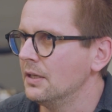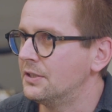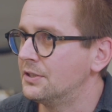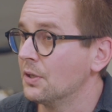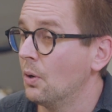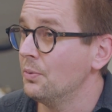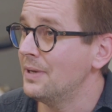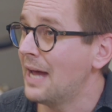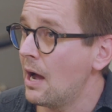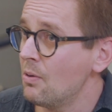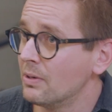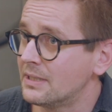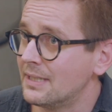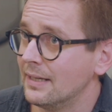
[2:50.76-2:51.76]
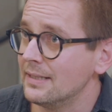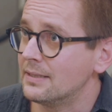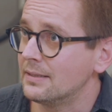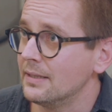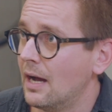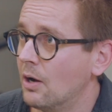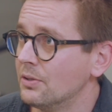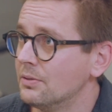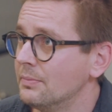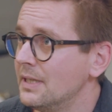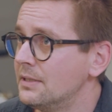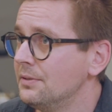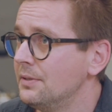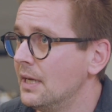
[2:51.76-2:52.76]
So nowadays, the
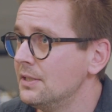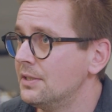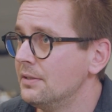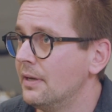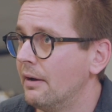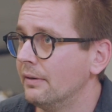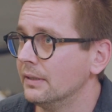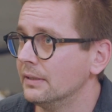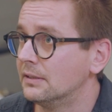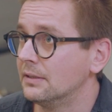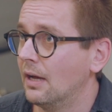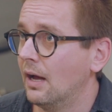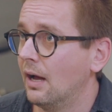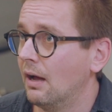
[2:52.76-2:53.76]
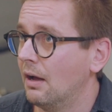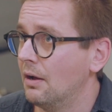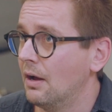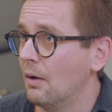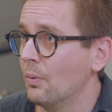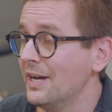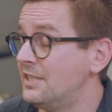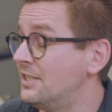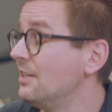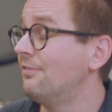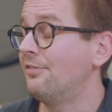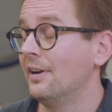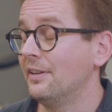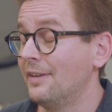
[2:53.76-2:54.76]
automation engineering is a way
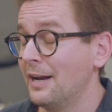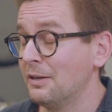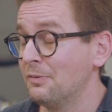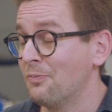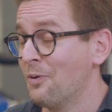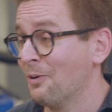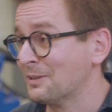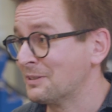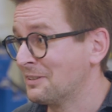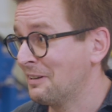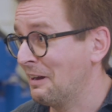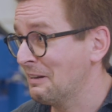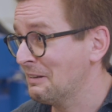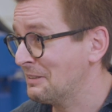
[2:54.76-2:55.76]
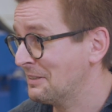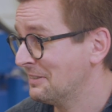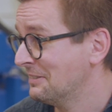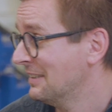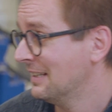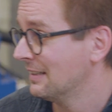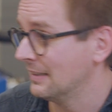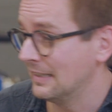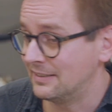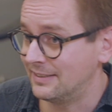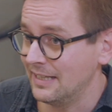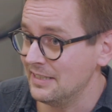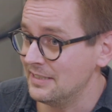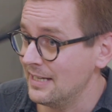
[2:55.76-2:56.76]
different than it was like,
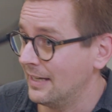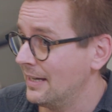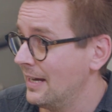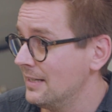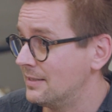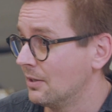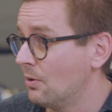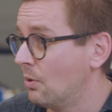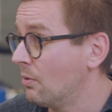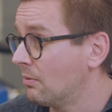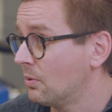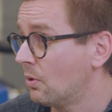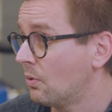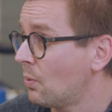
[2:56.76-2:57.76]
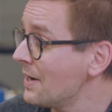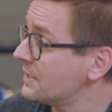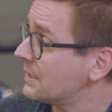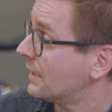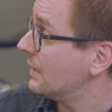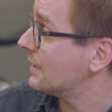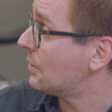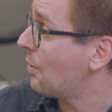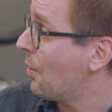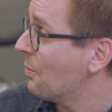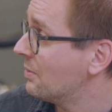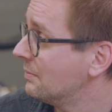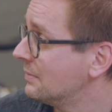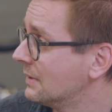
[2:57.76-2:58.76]
let's say, decades ago or one decade
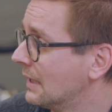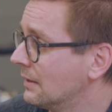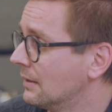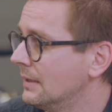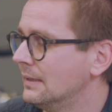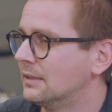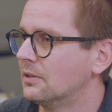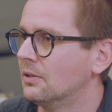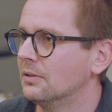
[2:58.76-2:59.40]
ago, at least.